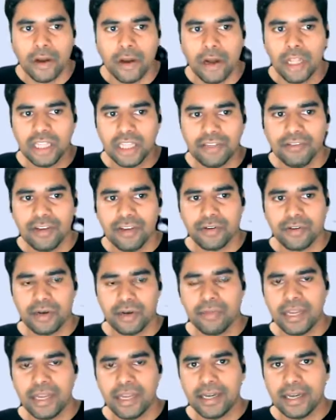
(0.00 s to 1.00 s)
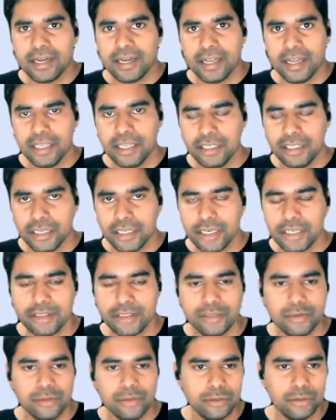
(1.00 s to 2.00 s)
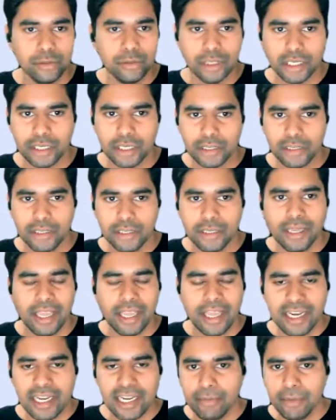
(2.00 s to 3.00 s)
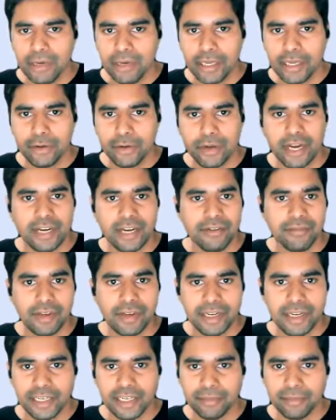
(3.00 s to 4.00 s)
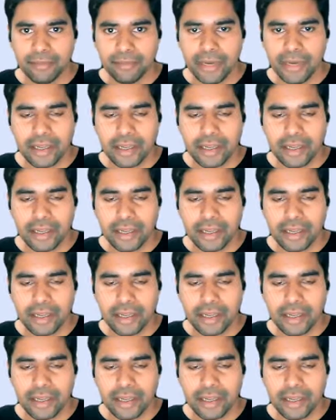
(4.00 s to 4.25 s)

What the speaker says: all the way from like data engineers who are enabling to kind of create